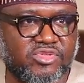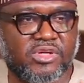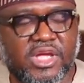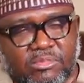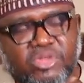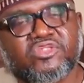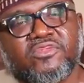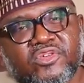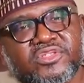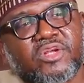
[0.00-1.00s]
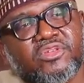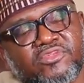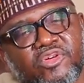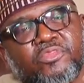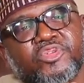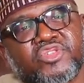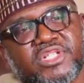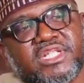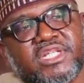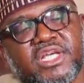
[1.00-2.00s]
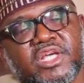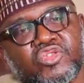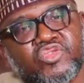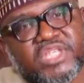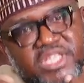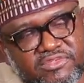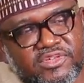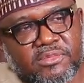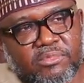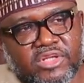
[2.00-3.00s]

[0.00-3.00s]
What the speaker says: So most of us are looking for opportunity to give,